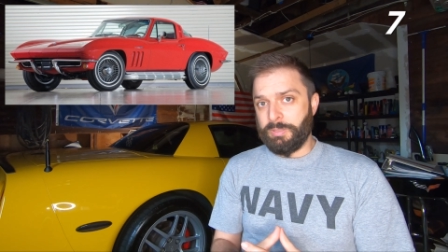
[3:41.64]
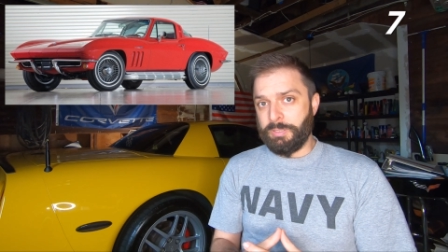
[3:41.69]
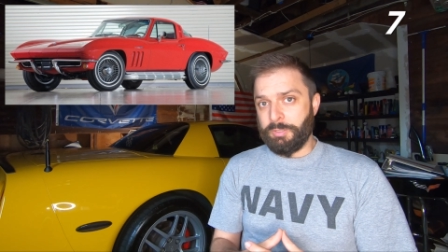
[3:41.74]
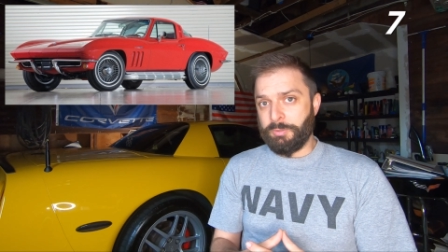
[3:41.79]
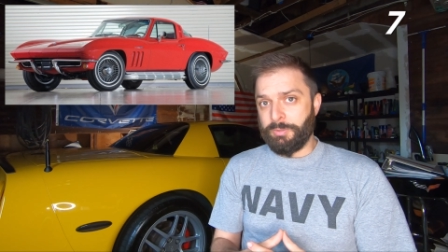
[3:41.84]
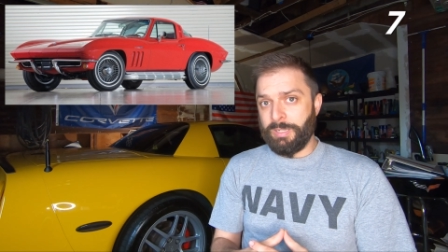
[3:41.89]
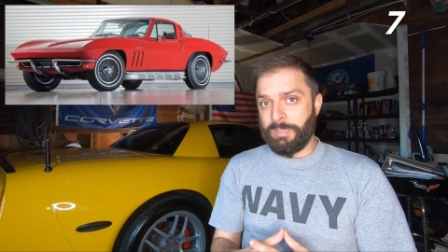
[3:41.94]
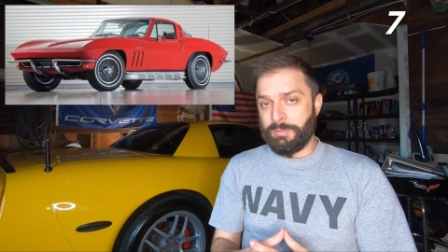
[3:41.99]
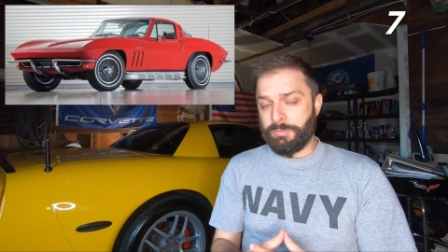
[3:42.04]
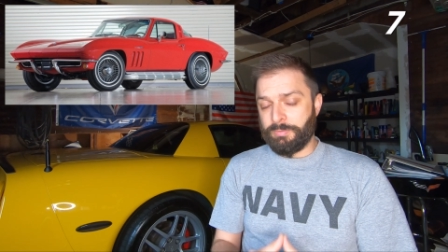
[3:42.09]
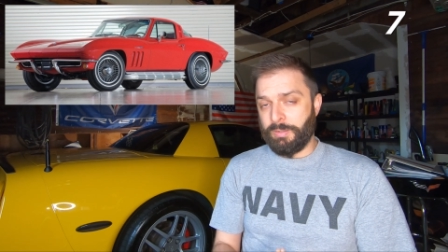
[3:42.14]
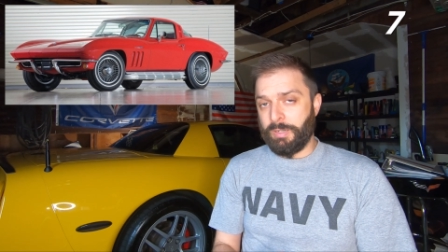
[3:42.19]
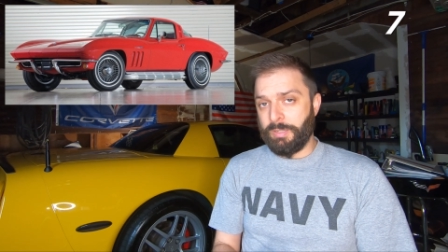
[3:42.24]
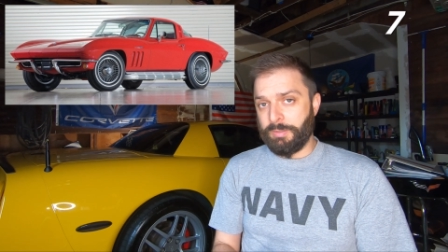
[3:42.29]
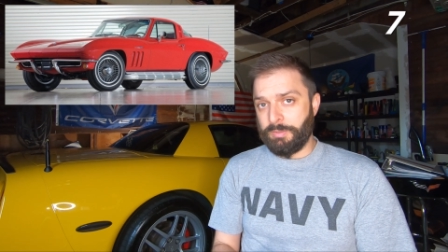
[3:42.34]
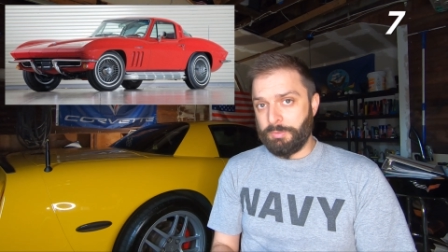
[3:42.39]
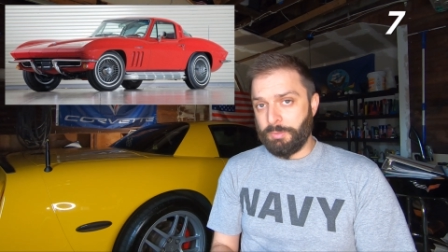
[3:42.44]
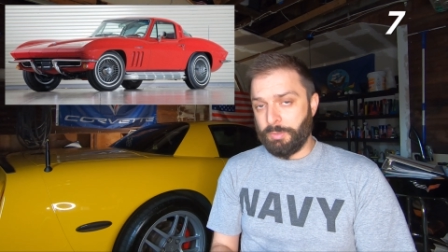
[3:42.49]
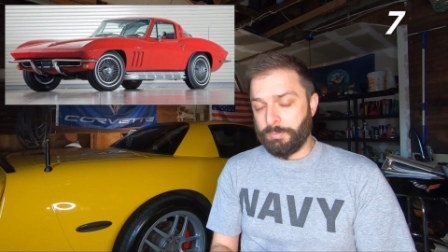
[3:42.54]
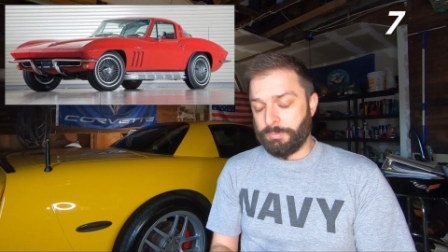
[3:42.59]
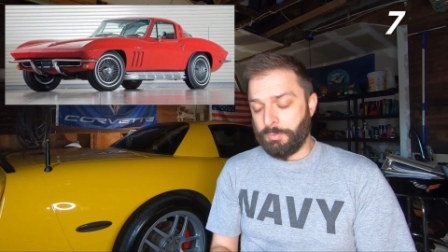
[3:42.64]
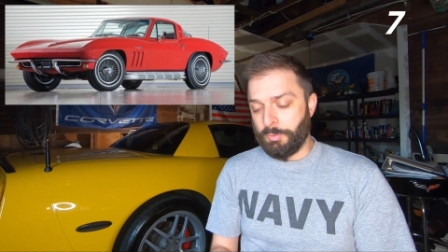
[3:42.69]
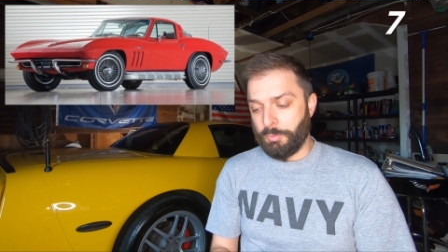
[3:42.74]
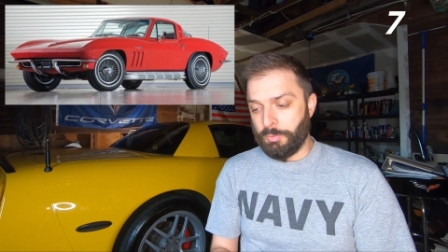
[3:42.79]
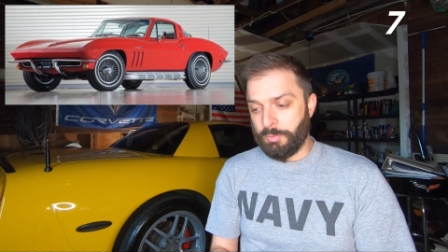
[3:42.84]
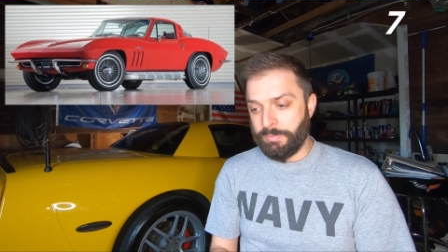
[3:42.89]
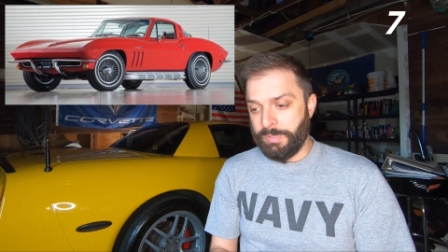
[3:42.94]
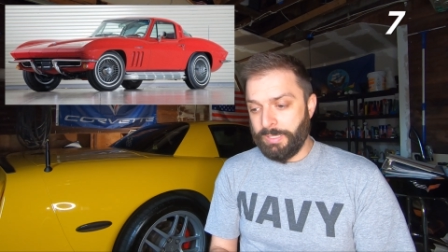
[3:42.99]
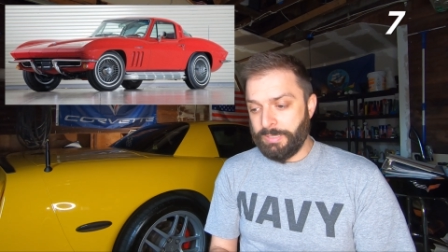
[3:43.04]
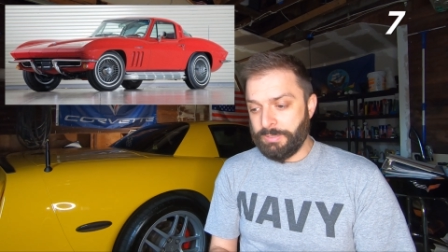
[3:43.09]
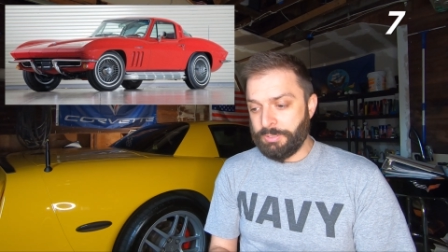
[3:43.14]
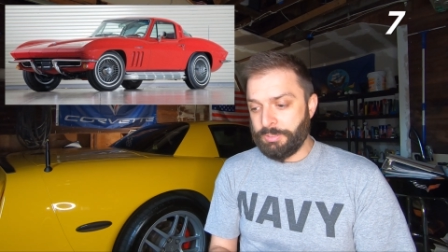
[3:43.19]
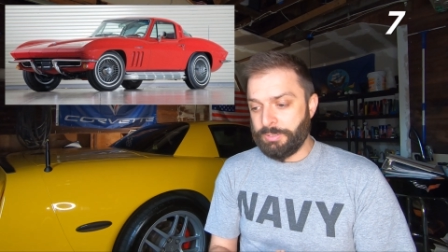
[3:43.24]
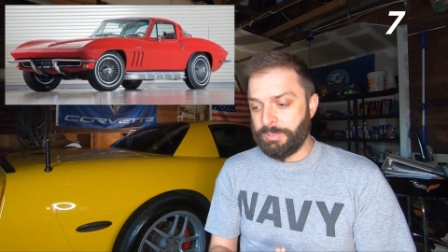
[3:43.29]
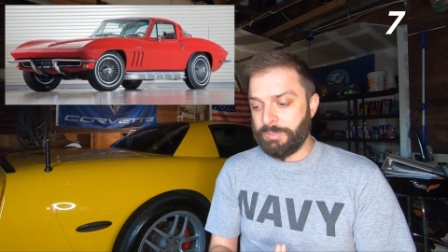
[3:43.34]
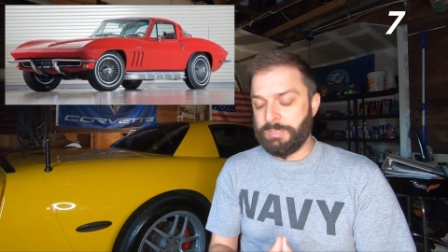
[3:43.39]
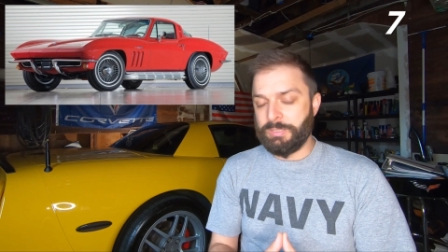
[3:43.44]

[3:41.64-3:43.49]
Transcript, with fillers: the grandfather of Corvettes,